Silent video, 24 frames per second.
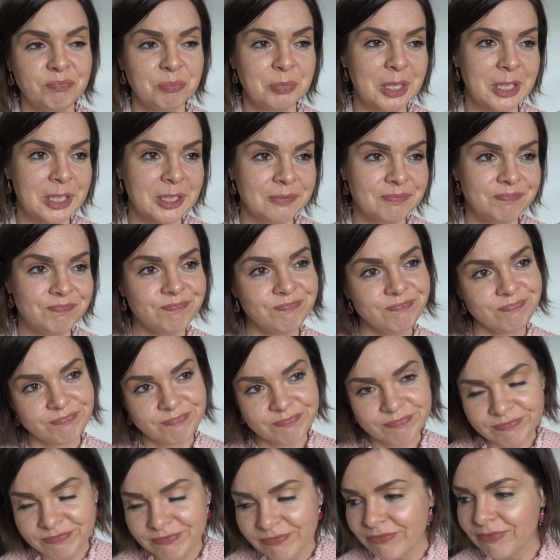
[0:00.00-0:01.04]
But
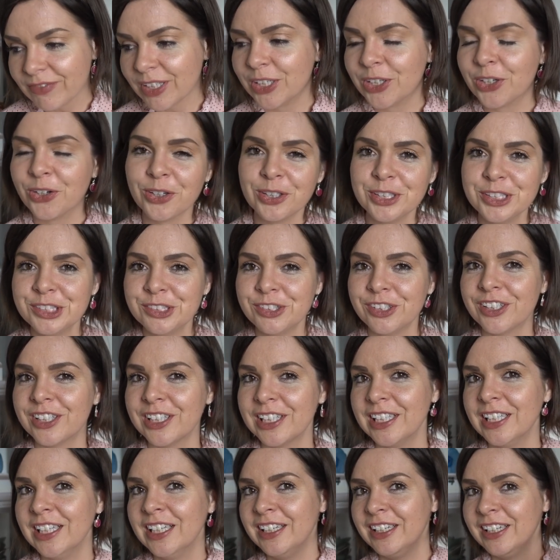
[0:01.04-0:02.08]
gotta
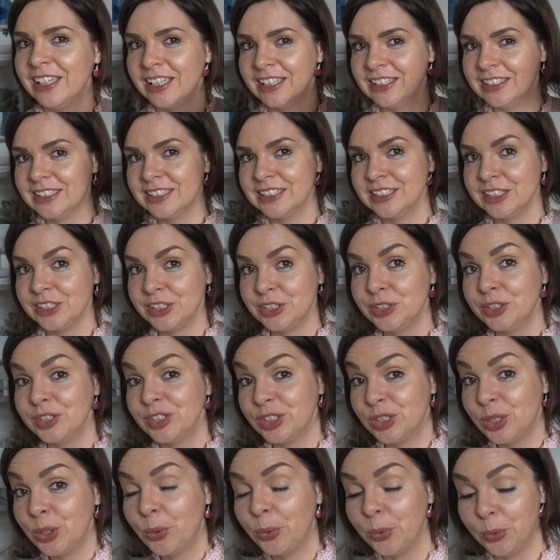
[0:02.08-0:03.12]
try, and this is a
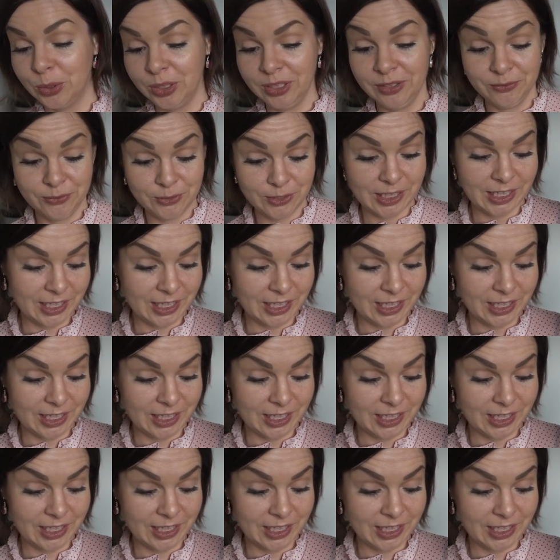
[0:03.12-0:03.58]
good tool for